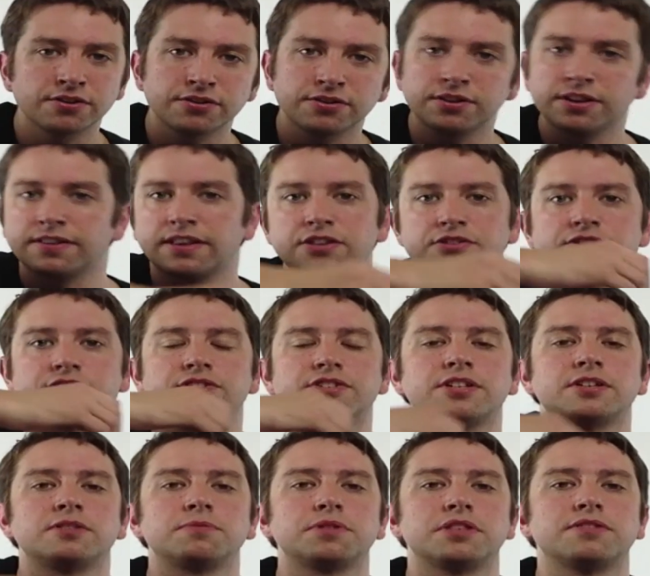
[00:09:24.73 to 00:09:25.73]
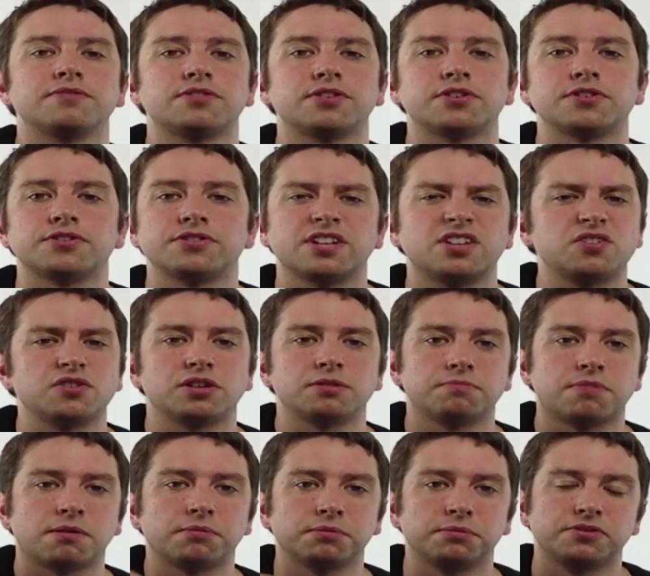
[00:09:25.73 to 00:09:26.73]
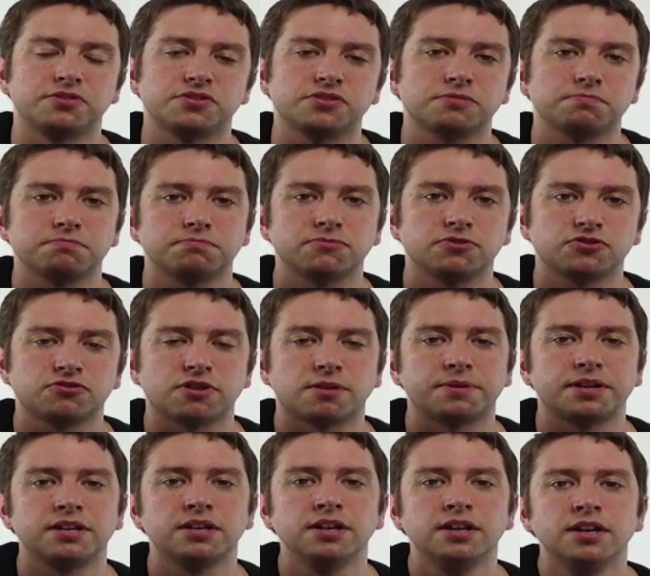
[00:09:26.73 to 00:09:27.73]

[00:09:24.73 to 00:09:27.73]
and then she's in with the verse. Then you could probably just strum it.